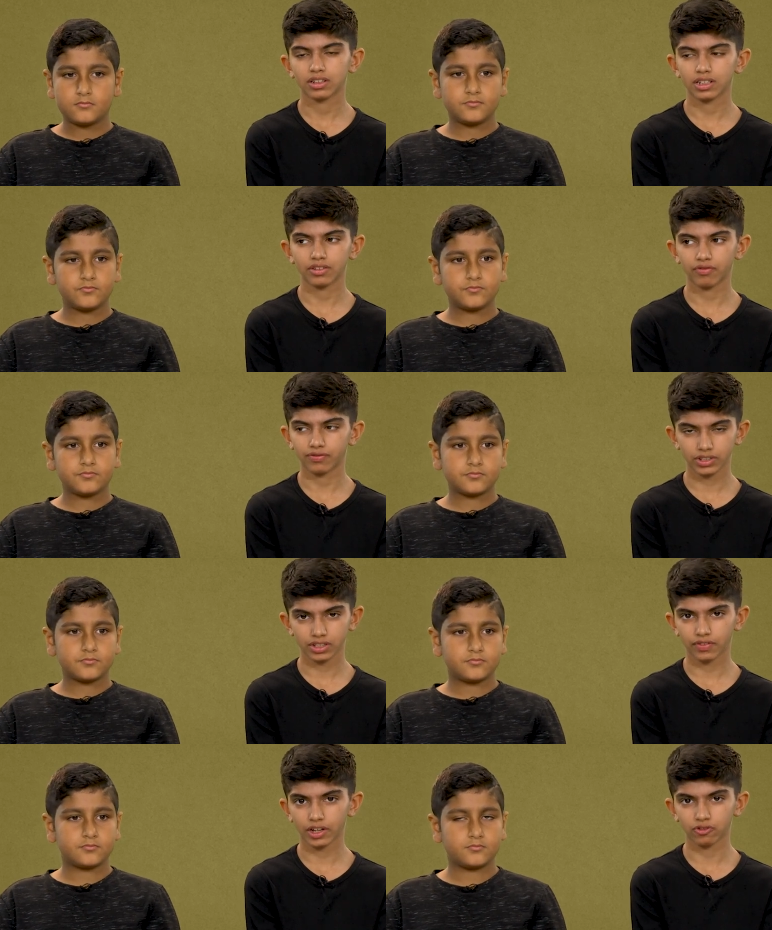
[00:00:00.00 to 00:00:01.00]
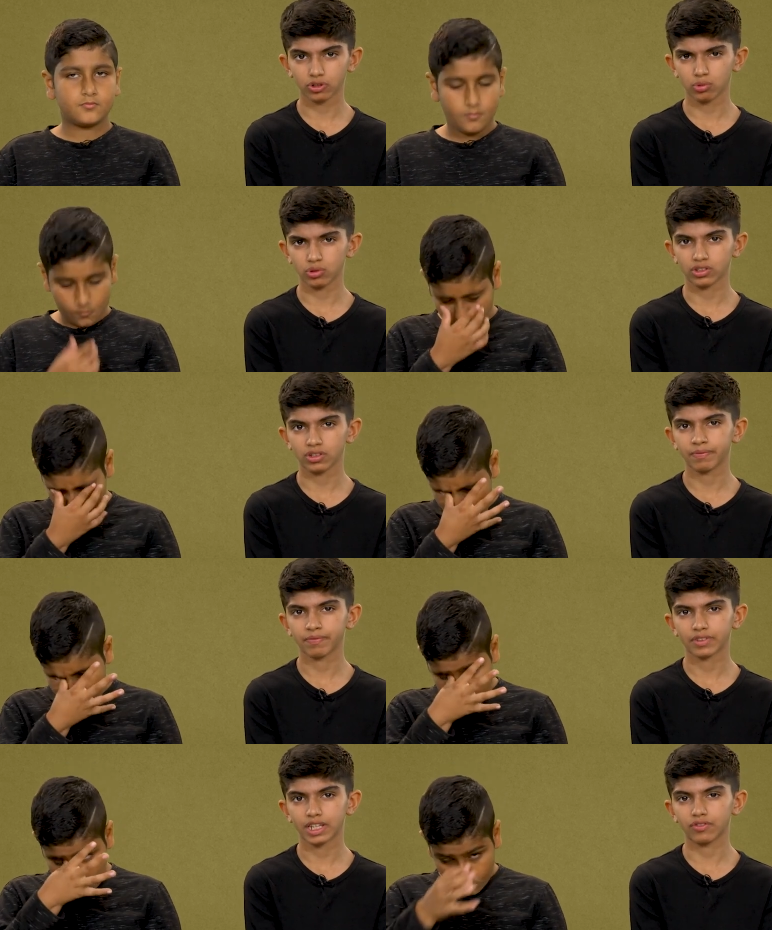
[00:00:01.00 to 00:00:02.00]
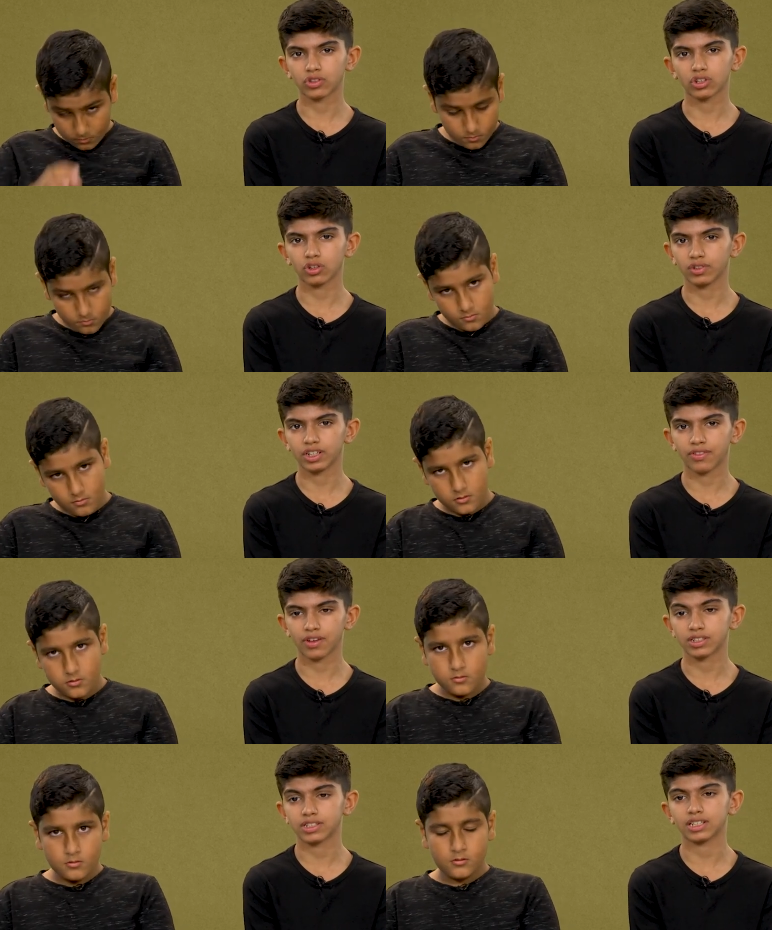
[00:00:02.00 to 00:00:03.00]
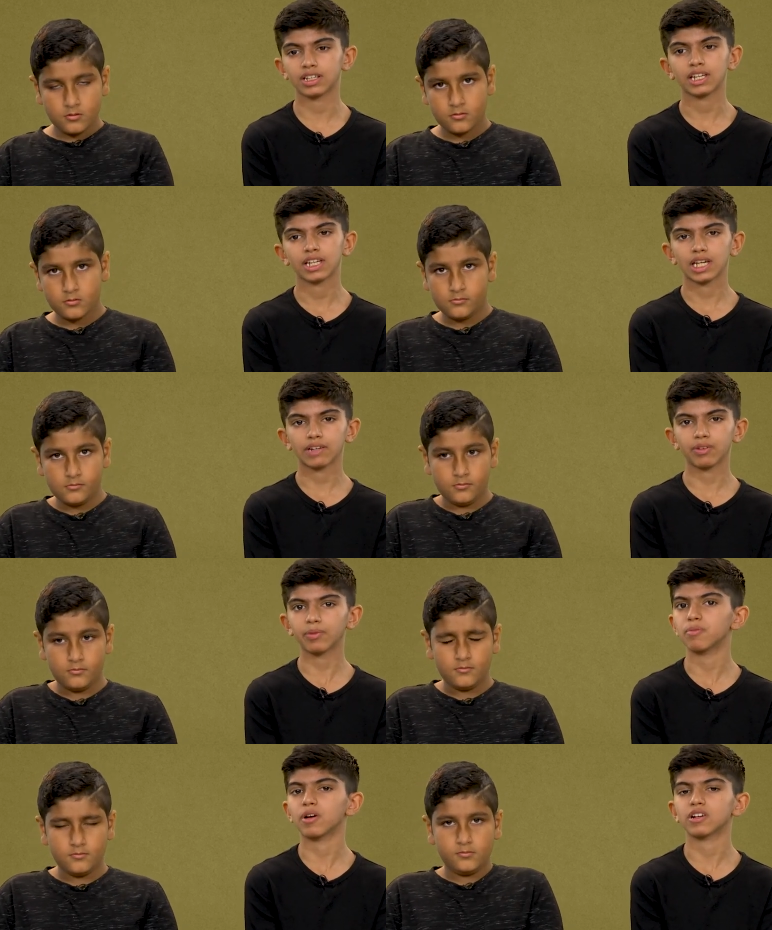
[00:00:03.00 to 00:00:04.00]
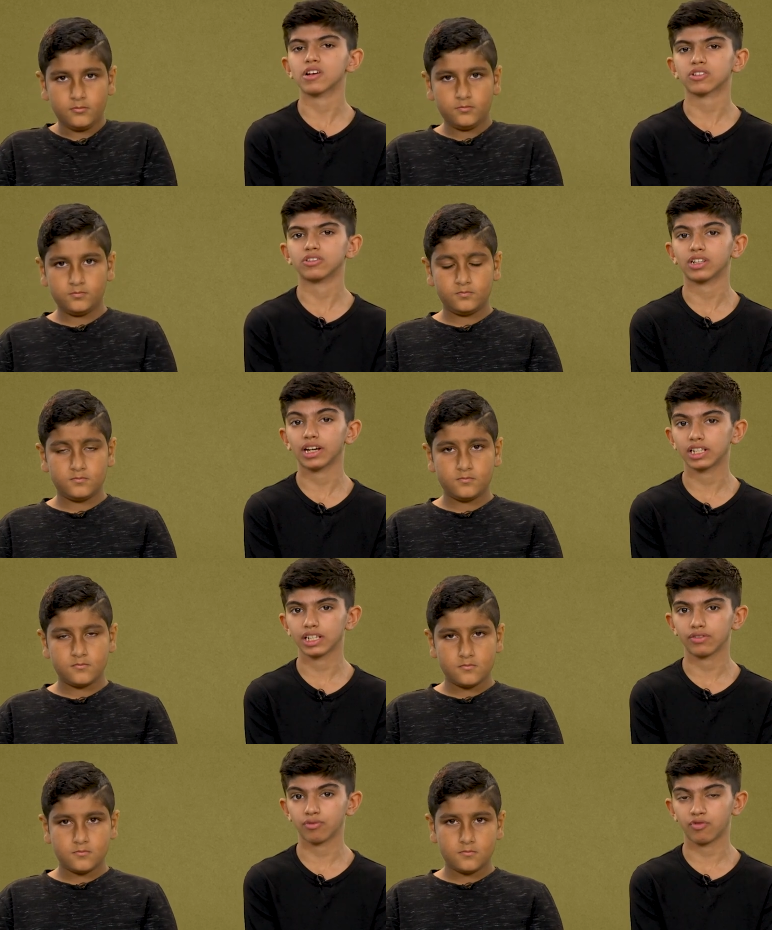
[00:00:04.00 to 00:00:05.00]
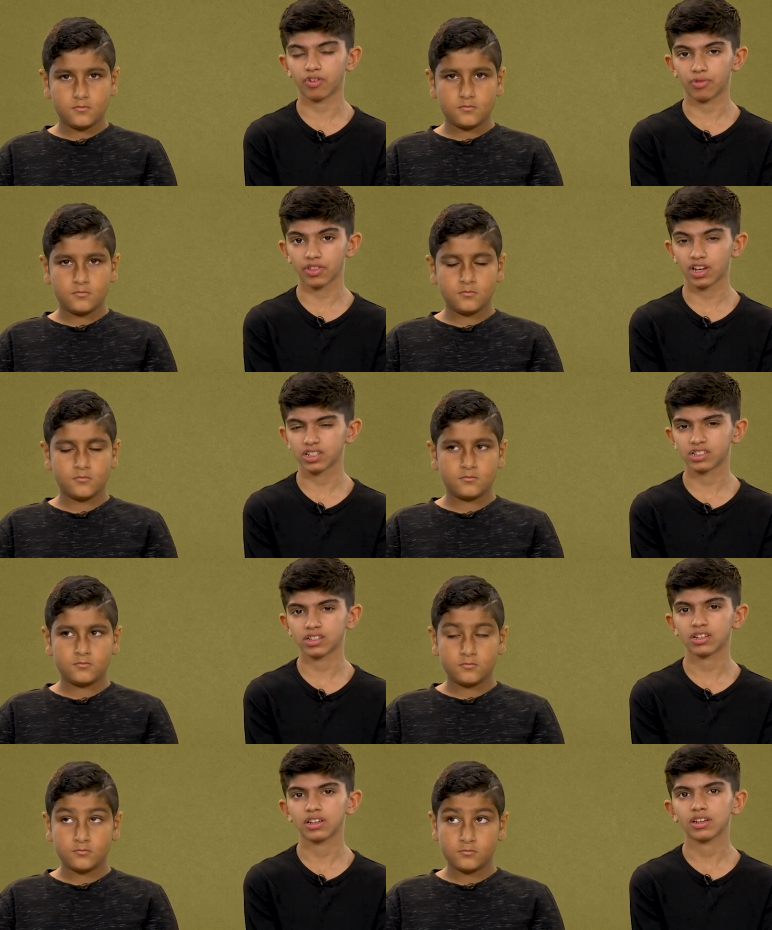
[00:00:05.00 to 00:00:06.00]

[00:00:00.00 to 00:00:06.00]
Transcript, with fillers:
Speaker 1: They didn't just fight for the water. Even though they were really thirsty, even baby Ali Askar died from thirst.